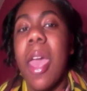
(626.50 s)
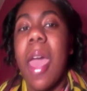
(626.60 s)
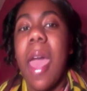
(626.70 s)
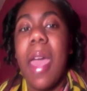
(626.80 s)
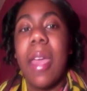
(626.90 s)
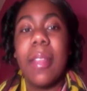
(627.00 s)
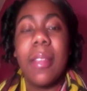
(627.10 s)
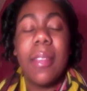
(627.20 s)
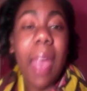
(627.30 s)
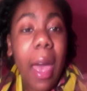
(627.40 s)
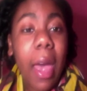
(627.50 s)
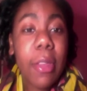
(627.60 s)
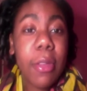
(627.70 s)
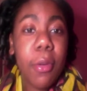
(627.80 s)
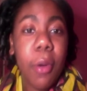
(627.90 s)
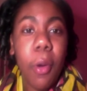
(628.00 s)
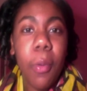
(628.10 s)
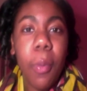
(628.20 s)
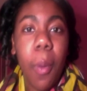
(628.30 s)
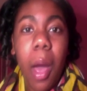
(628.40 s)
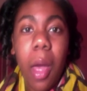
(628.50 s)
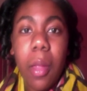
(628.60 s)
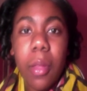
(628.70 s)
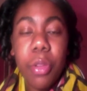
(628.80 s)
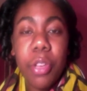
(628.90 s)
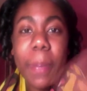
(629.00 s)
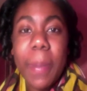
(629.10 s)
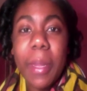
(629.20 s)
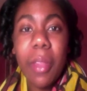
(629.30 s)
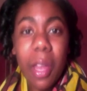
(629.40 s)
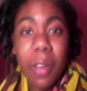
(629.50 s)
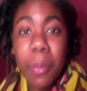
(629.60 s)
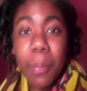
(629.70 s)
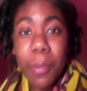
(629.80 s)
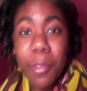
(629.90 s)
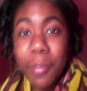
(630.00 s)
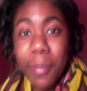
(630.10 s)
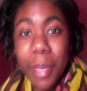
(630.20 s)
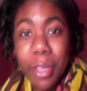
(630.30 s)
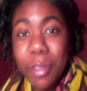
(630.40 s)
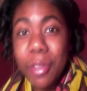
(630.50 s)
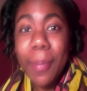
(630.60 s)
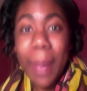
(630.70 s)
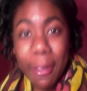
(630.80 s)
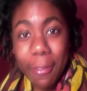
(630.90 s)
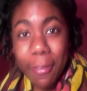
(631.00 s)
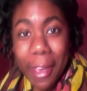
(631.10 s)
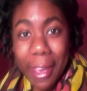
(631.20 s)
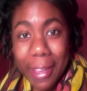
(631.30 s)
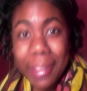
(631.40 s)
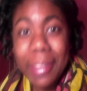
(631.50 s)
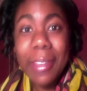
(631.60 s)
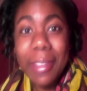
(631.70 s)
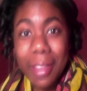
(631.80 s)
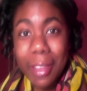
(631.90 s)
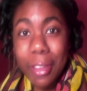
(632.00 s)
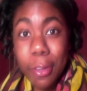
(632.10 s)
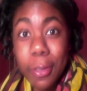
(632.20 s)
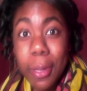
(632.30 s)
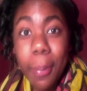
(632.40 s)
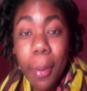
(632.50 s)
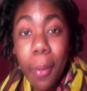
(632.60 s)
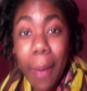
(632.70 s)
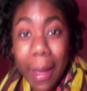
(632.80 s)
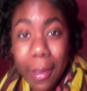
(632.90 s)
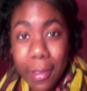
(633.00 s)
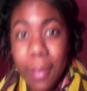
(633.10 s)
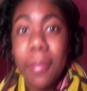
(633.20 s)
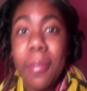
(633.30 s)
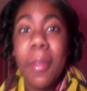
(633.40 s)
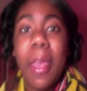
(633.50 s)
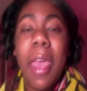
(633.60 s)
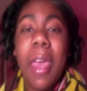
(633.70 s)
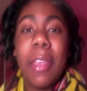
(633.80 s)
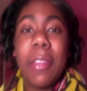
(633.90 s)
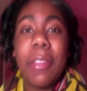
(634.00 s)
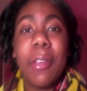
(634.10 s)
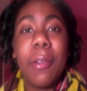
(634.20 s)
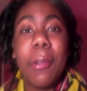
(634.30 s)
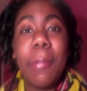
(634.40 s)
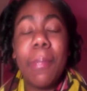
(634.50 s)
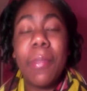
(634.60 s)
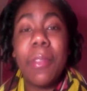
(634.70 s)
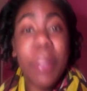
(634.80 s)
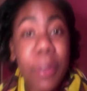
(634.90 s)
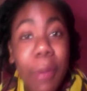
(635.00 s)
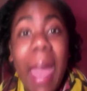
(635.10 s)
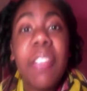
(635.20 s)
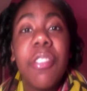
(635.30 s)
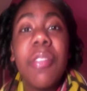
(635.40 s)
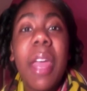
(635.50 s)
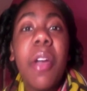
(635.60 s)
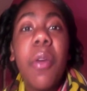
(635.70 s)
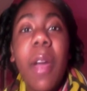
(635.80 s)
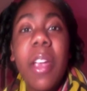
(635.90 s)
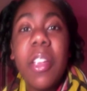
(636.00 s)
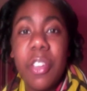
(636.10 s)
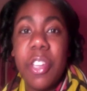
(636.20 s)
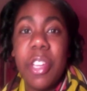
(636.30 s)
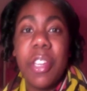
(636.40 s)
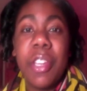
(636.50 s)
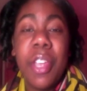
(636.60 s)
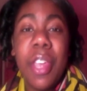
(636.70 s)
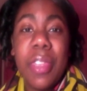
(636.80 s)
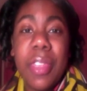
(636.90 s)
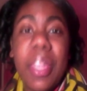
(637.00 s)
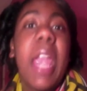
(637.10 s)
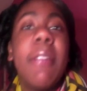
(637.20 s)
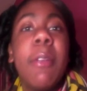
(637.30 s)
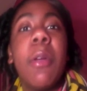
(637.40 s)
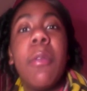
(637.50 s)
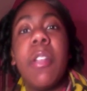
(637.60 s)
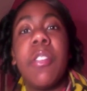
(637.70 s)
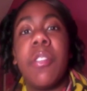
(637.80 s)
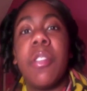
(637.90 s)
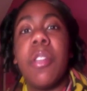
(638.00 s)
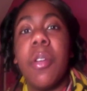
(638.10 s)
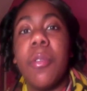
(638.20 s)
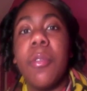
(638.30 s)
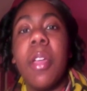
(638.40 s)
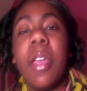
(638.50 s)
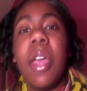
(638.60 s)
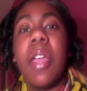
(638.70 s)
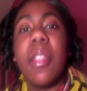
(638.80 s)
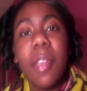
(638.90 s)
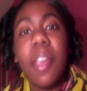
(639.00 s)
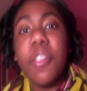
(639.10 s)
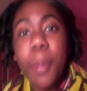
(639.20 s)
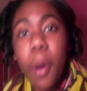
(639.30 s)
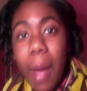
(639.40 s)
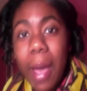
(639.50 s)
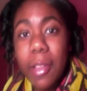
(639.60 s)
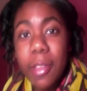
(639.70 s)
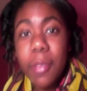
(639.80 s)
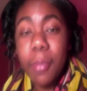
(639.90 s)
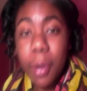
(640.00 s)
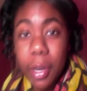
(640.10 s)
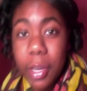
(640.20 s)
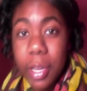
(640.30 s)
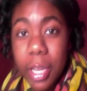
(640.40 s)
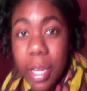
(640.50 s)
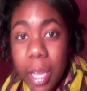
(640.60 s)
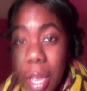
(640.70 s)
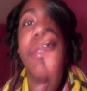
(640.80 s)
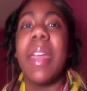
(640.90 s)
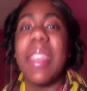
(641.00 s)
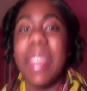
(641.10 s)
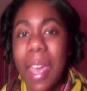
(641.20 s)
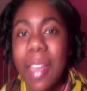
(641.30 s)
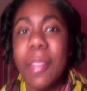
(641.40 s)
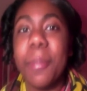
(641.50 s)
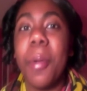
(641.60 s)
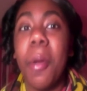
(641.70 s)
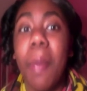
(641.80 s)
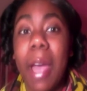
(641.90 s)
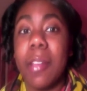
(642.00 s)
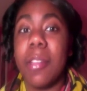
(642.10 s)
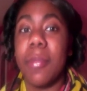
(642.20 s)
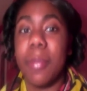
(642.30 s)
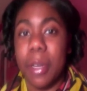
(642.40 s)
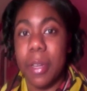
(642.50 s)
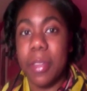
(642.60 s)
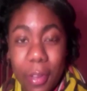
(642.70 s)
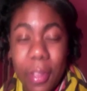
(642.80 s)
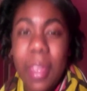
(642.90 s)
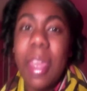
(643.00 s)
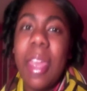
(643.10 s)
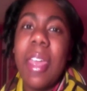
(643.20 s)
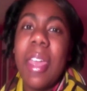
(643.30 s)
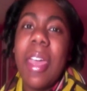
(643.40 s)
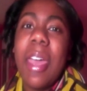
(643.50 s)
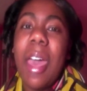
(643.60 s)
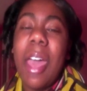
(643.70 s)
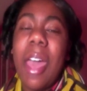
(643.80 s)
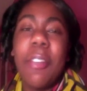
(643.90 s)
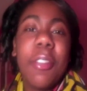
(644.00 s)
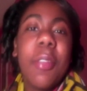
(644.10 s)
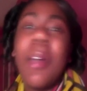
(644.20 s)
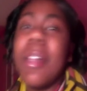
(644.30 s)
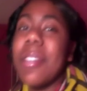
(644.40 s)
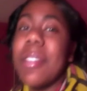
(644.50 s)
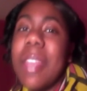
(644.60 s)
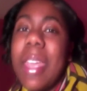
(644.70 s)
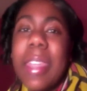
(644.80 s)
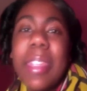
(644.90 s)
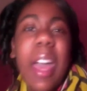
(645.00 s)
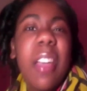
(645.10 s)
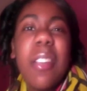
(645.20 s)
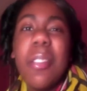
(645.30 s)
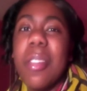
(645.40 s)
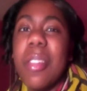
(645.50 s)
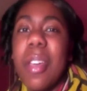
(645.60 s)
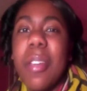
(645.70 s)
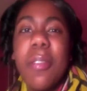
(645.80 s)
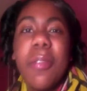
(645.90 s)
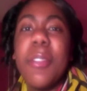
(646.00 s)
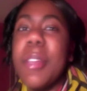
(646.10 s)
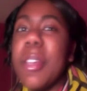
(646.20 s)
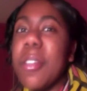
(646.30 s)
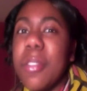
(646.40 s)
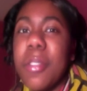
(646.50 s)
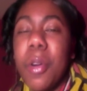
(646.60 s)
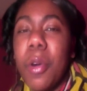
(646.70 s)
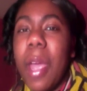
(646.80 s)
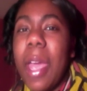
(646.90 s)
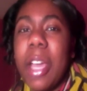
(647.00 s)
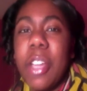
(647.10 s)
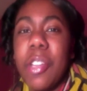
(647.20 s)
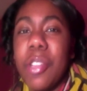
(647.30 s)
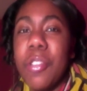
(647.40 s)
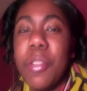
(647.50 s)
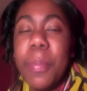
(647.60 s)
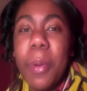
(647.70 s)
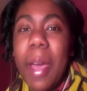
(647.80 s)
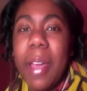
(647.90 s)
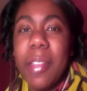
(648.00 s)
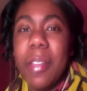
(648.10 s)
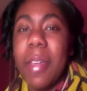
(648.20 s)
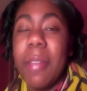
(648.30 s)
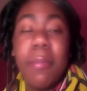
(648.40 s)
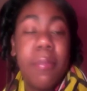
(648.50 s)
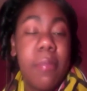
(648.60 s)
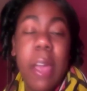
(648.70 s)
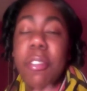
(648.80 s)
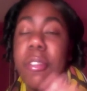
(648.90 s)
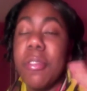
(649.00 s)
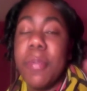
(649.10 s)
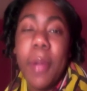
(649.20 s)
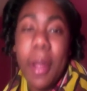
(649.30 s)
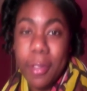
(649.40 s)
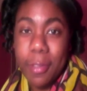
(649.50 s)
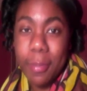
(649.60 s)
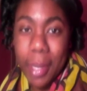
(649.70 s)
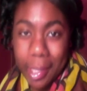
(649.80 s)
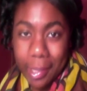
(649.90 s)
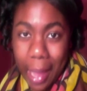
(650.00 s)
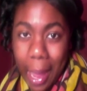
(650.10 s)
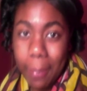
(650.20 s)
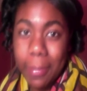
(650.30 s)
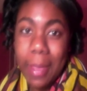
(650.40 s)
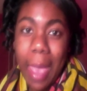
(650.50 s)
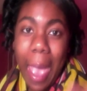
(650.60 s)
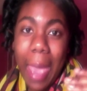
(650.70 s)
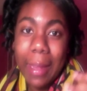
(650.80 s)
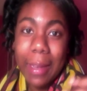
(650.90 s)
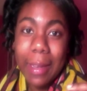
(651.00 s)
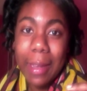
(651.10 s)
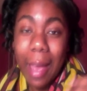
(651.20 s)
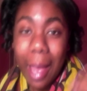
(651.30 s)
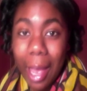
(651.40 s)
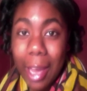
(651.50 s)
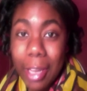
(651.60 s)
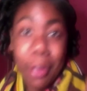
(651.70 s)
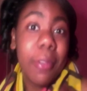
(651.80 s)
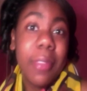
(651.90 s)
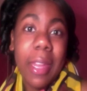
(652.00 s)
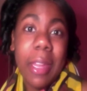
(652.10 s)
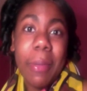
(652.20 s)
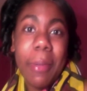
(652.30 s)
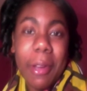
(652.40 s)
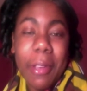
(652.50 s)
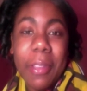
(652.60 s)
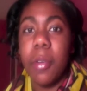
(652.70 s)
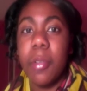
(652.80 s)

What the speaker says: And yeah, so overall, there's been a lot of improvement to my face since using Proactiv. So to answer that question that everyone wants to know, does Proactiv work? That yes, Proactiv works. I also wanted to say that a few years ago, I actually used Proactiv. I actually used Proactiv many times, and I know that it works.